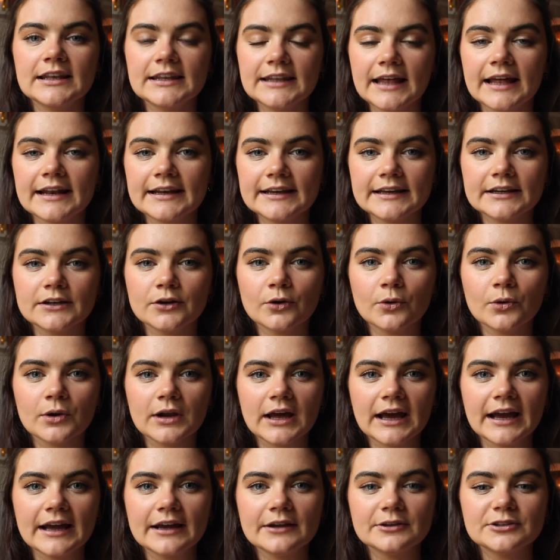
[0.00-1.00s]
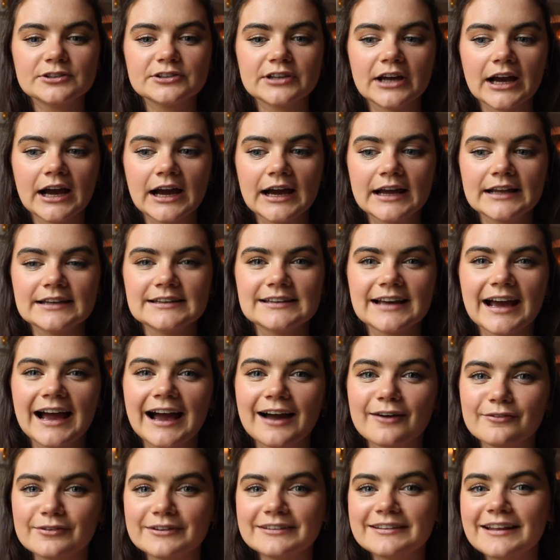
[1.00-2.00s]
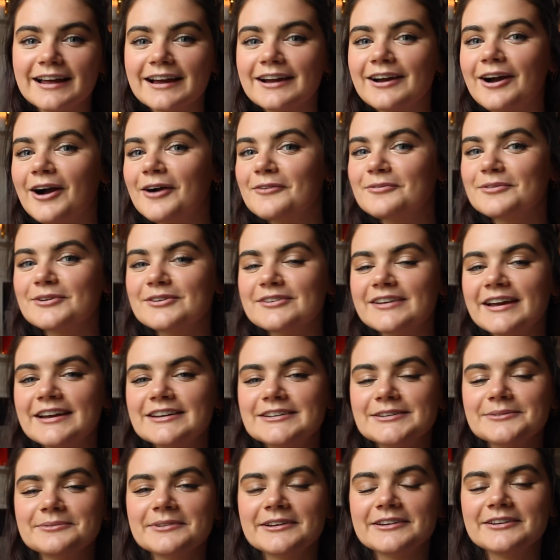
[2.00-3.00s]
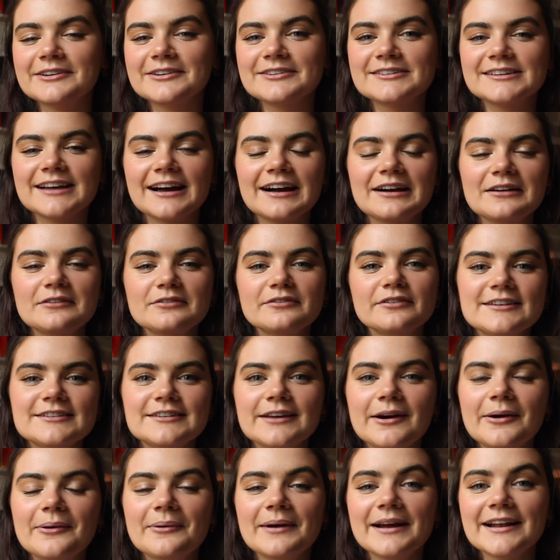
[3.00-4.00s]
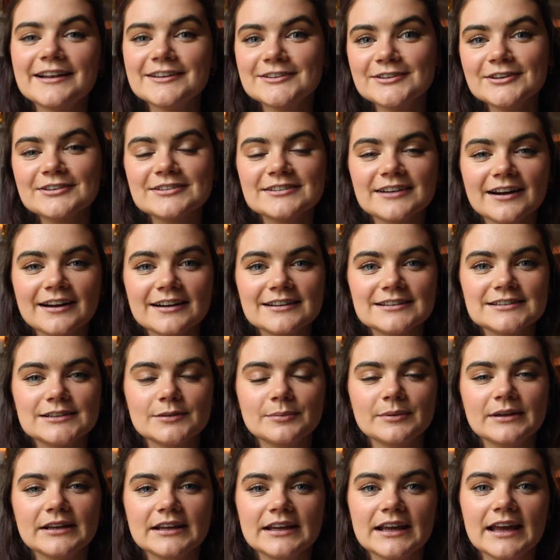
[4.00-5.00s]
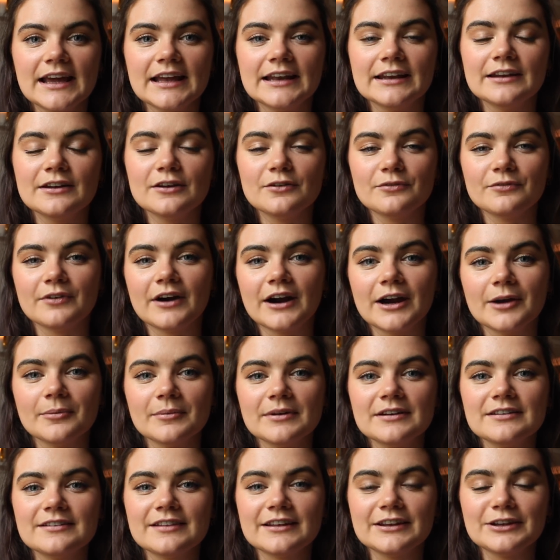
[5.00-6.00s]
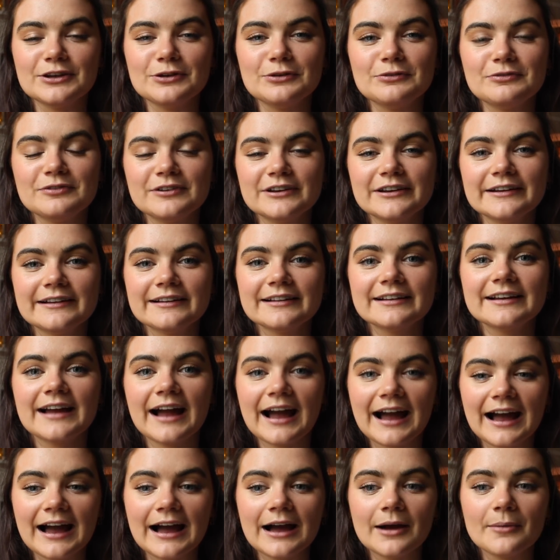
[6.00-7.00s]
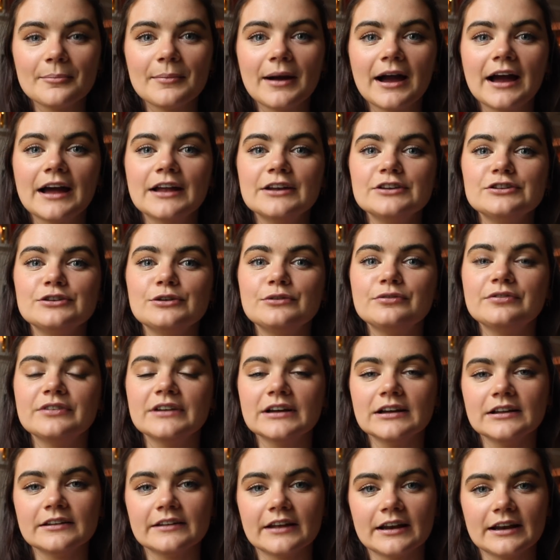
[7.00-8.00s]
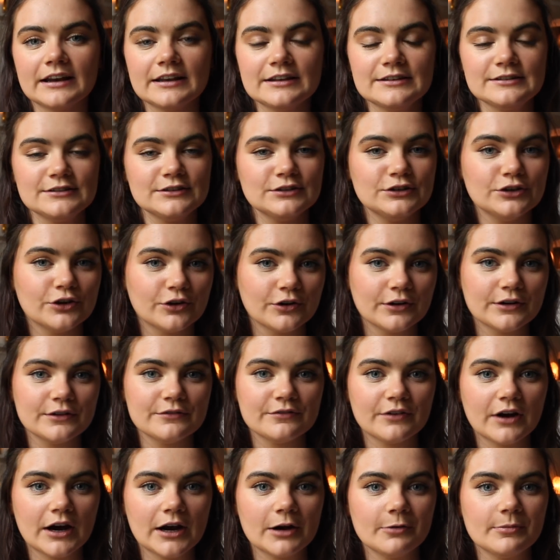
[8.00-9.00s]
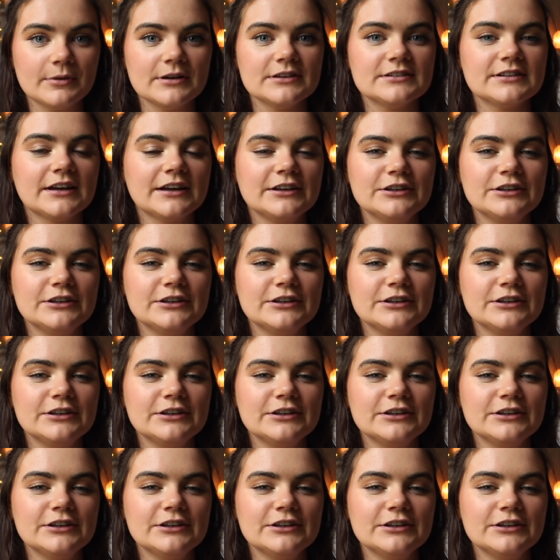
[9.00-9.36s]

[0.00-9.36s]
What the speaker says: letting it all out and having that conversation with yourself. So it's just nice to be in an environment that you feel calm and you feel that is your environment